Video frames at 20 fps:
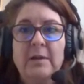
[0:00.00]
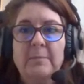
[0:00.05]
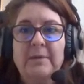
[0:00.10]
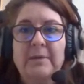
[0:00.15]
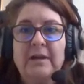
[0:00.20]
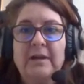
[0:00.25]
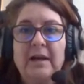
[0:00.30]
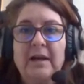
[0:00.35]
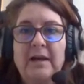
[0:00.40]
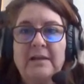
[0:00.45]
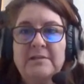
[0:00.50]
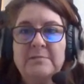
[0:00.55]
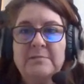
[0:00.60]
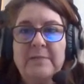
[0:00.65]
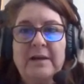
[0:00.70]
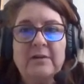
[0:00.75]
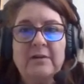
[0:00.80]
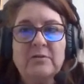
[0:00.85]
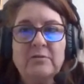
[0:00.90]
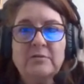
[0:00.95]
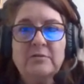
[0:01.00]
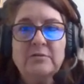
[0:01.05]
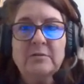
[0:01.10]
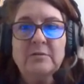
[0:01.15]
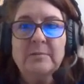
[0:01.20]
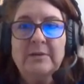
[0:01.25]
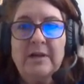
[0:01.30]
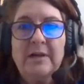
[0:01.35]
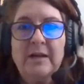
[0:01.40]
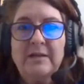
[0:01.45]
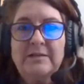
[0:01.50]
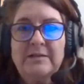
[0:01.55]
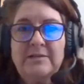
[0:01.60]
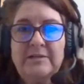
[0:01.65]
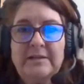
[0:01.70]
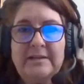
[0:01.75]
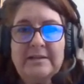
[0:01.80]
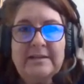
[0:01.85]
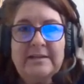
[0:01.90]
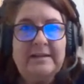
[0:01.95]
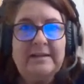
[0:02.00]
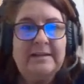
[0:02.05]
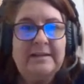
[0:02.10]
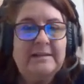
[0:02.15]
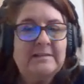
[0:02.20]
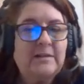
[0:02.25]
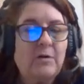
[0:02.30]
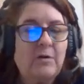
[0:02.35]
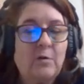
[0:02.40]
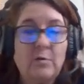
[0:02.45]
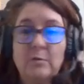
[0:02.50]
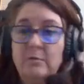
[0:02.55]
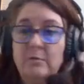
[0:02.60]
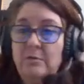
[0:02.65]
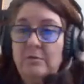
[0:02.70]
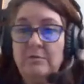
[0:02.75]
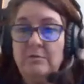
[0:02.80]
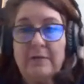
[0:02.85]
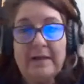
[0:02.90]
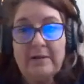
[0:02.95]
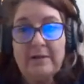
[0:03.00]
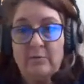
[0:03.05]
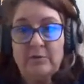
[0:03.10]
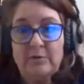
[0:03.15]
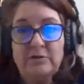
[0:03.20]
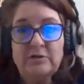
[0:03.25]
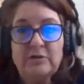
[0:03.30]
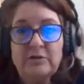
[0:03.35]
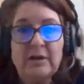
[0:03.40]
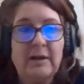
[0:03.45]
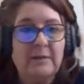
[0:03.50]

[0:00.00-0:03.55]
because medical terminology, it's a whole new language.